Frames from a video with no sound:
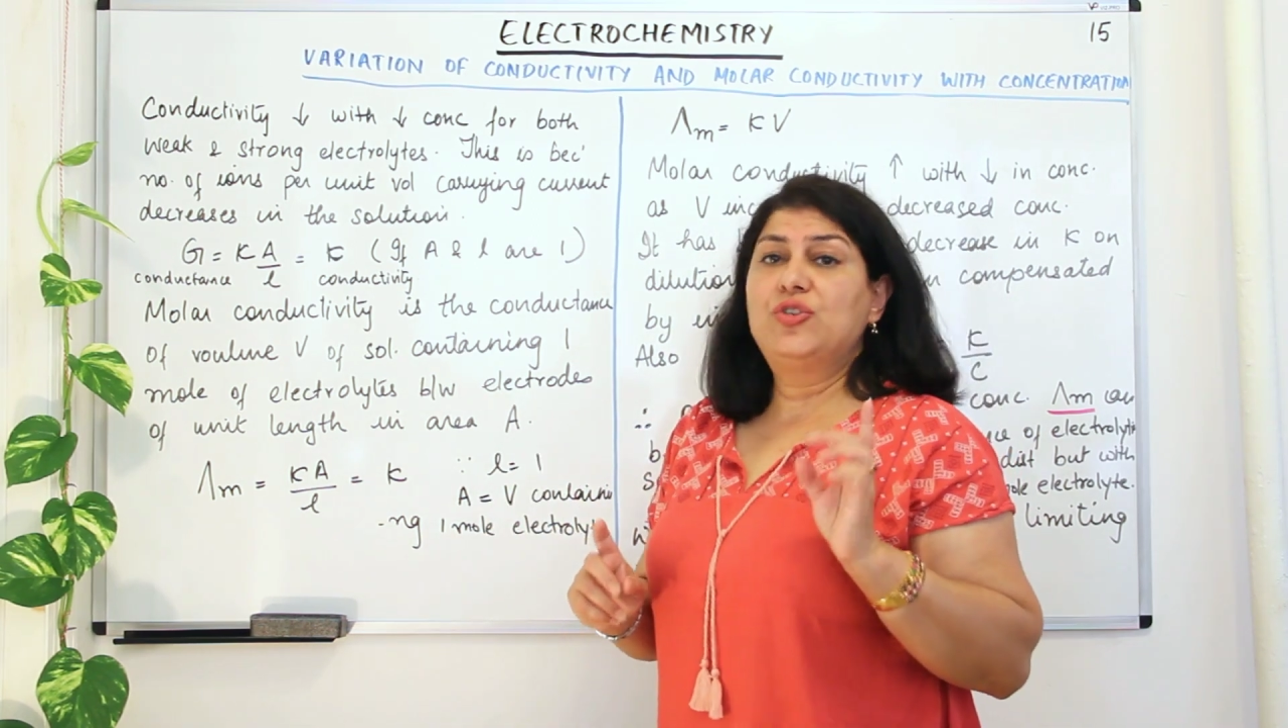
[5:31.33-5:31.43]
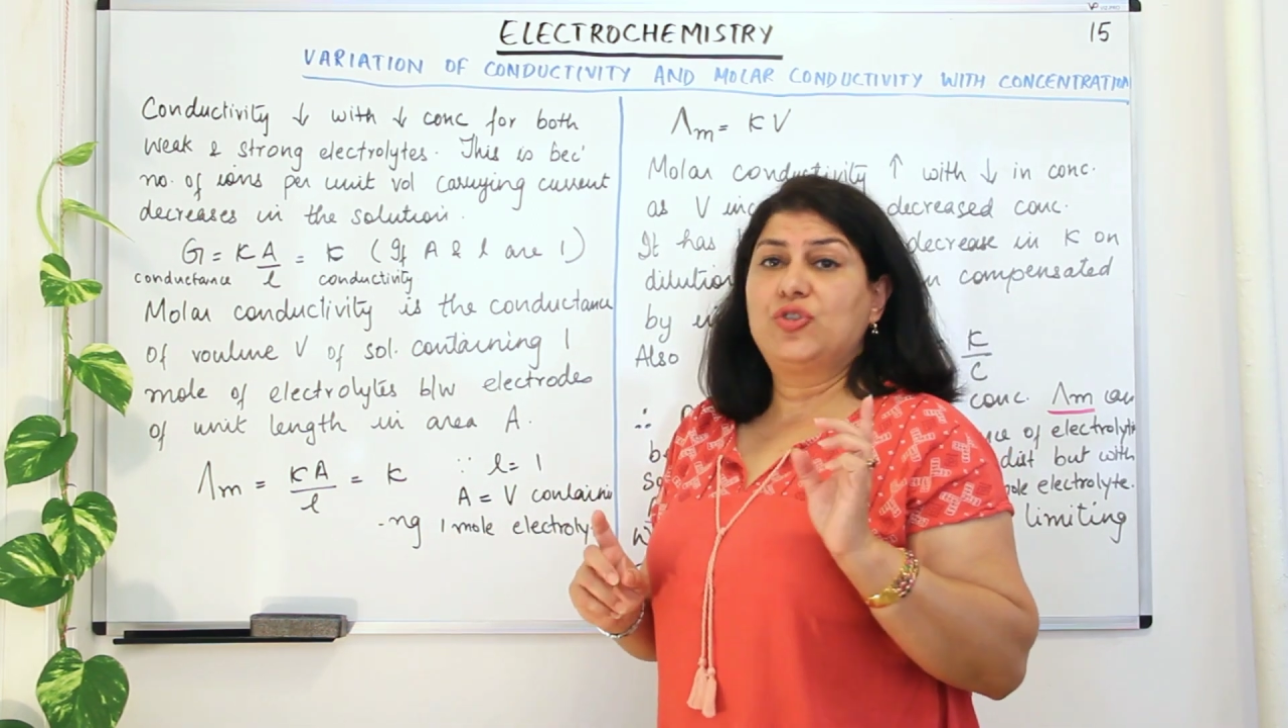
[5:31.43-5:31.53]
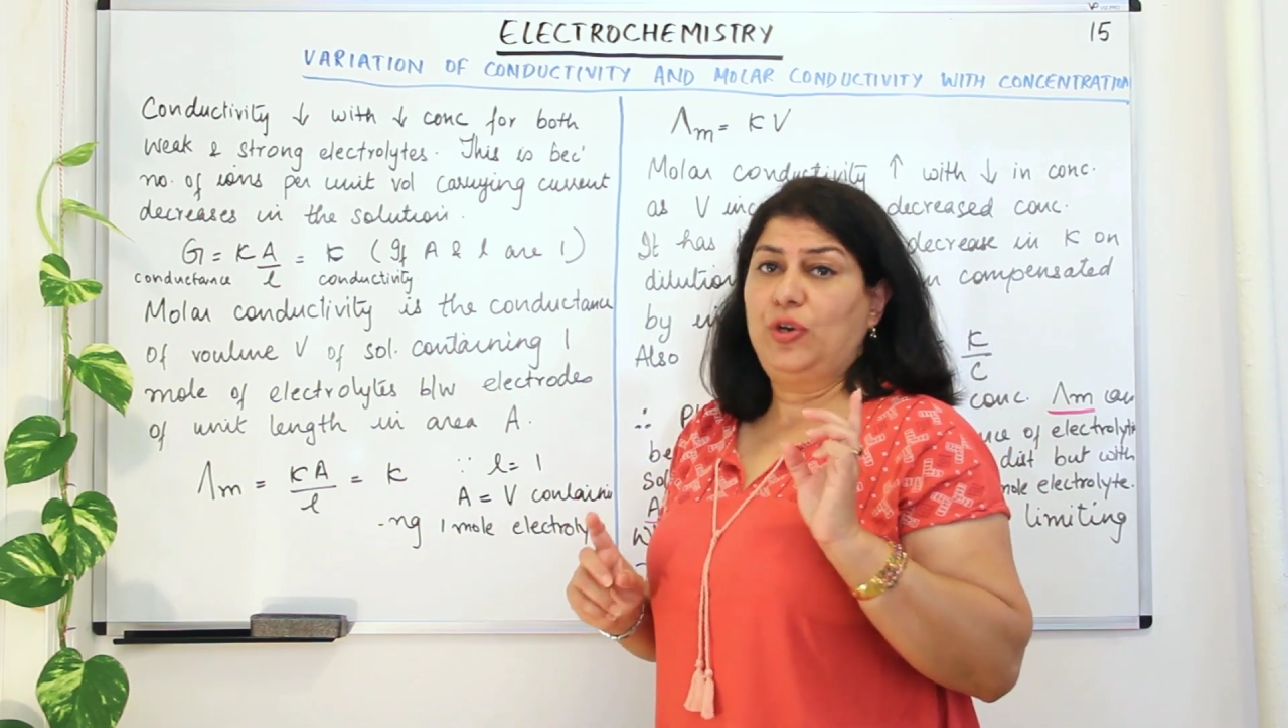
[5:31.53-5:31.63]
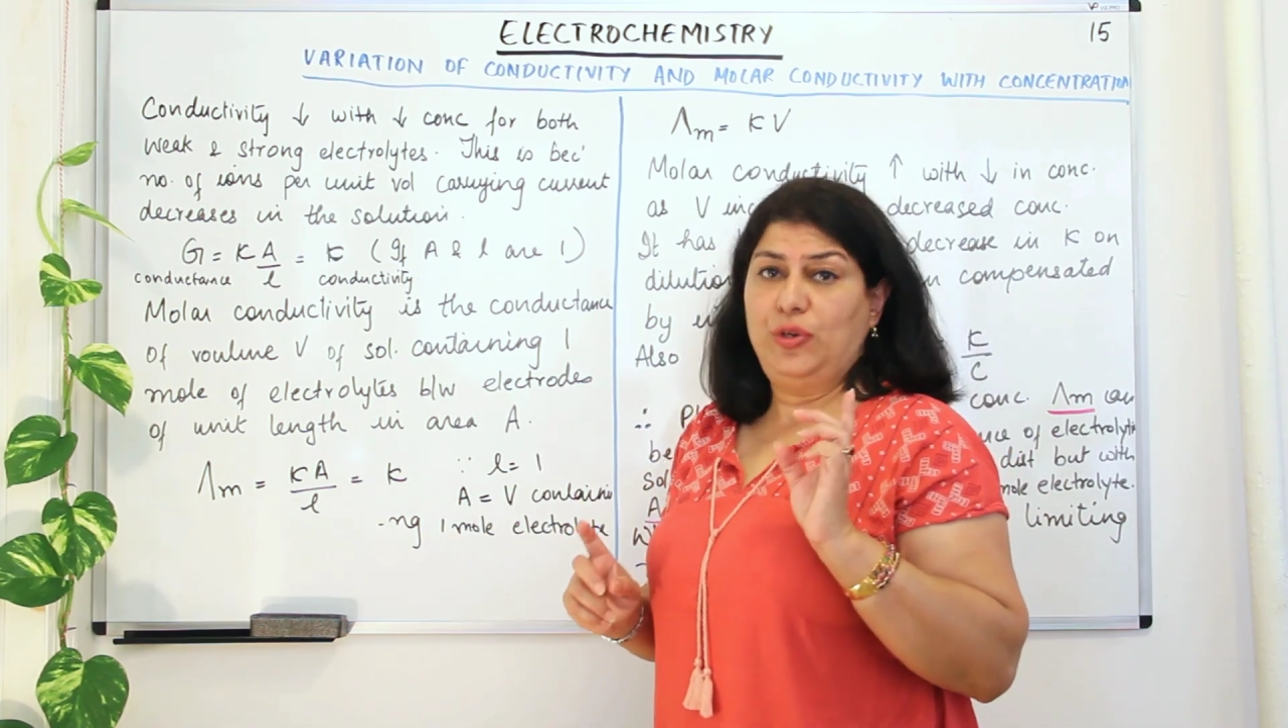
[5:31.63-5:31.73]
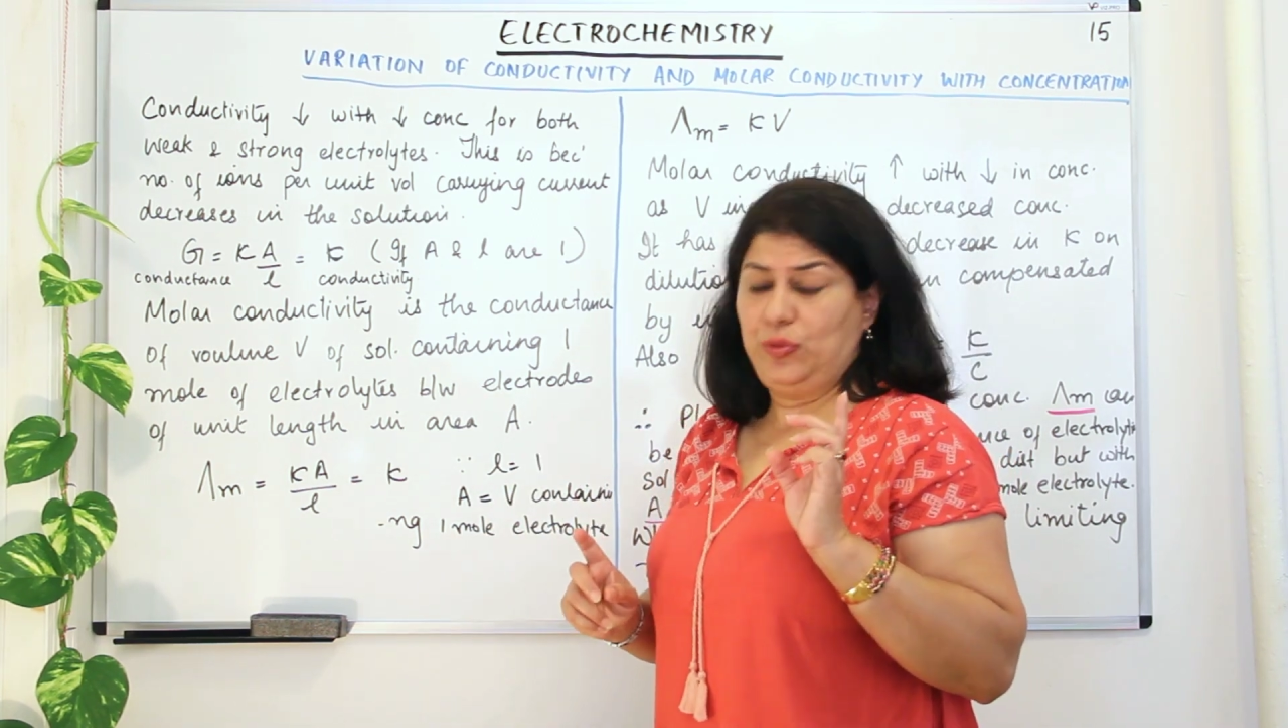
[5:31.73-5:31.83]

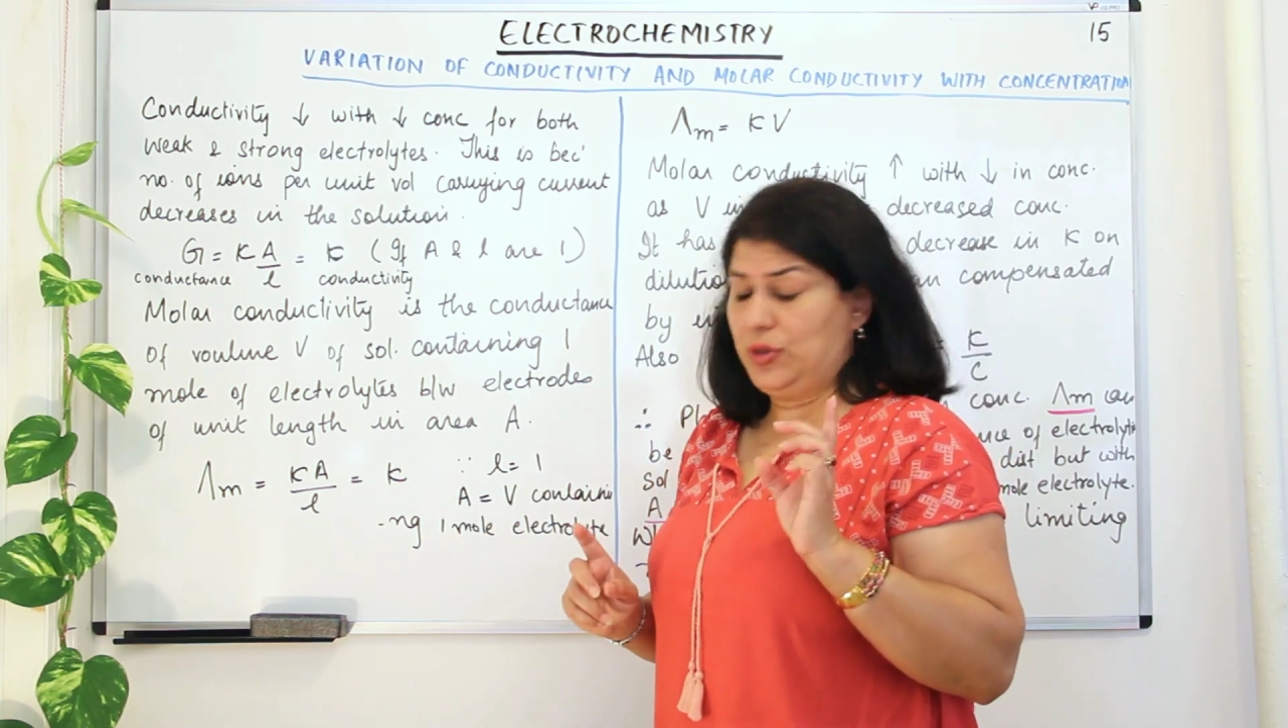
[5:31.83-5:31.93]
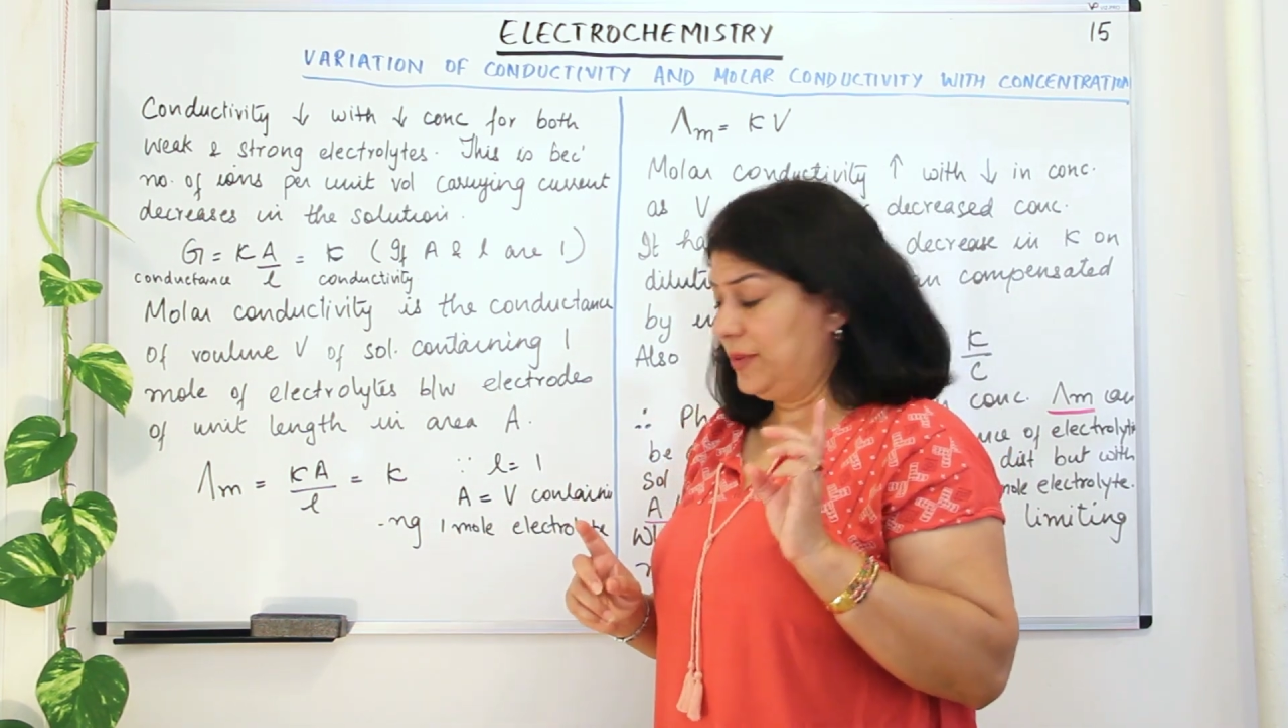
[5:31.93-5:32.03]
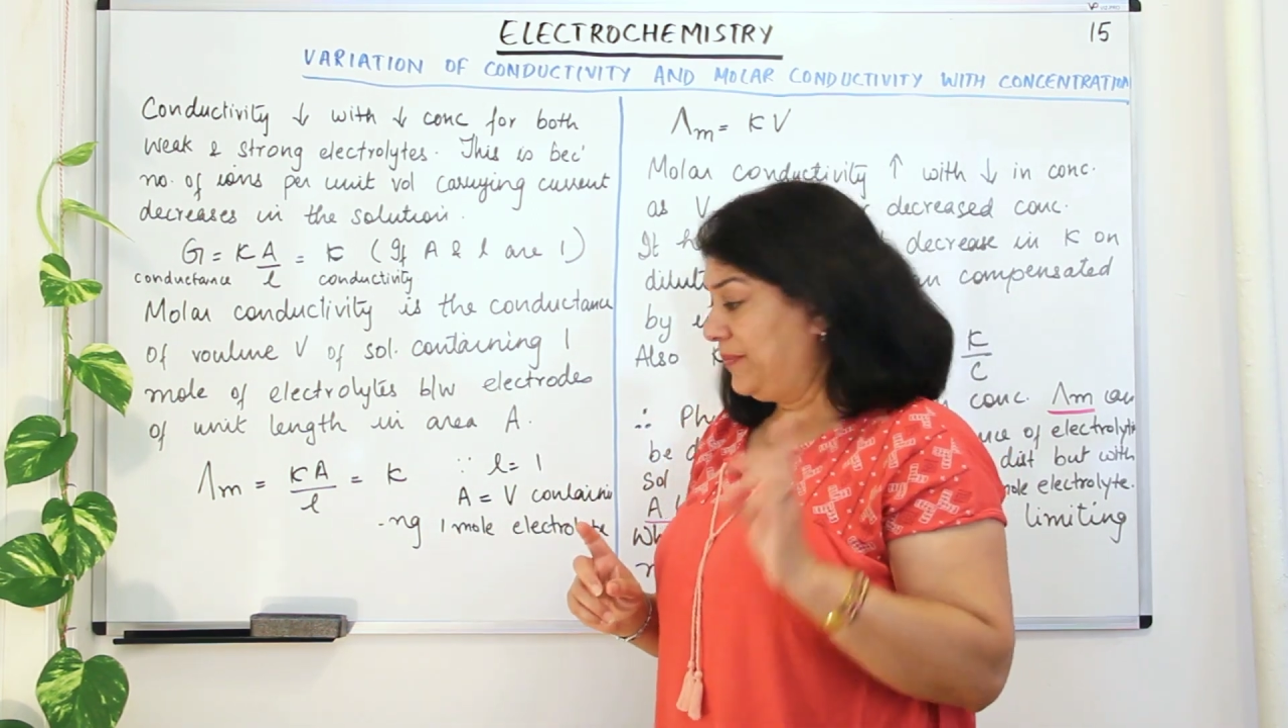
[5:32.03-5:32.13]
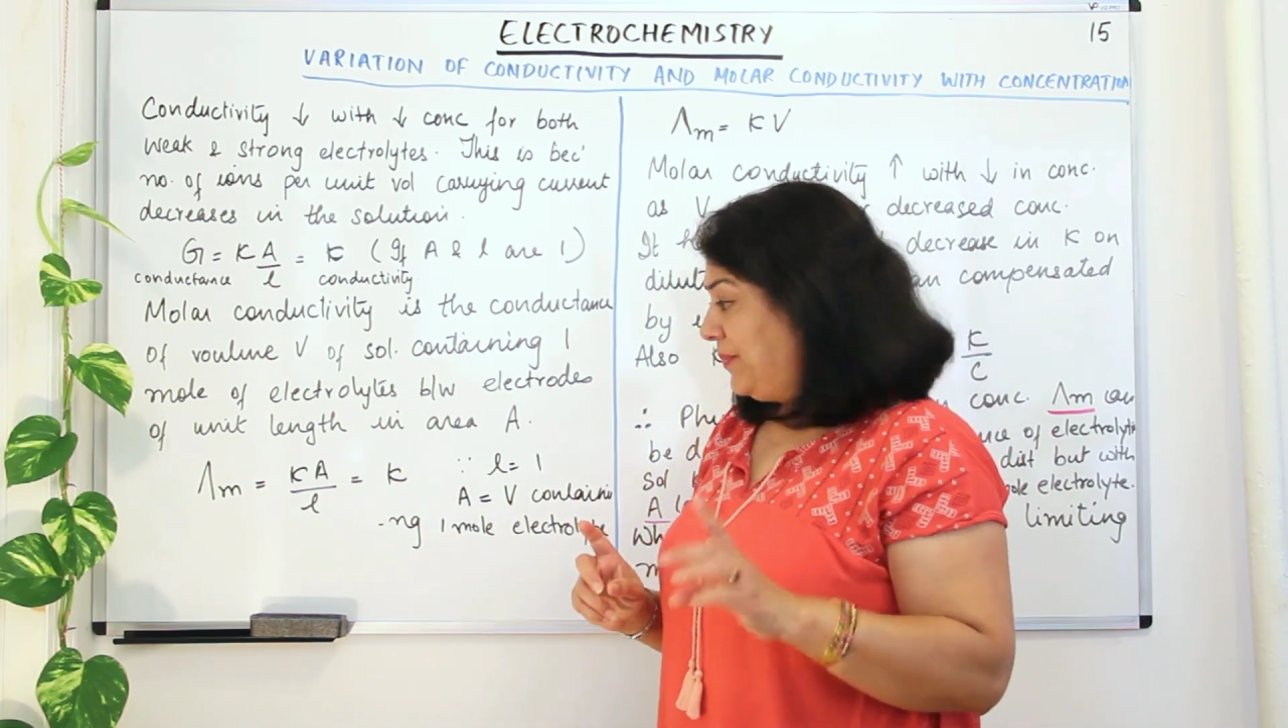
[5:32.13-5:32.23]
solute.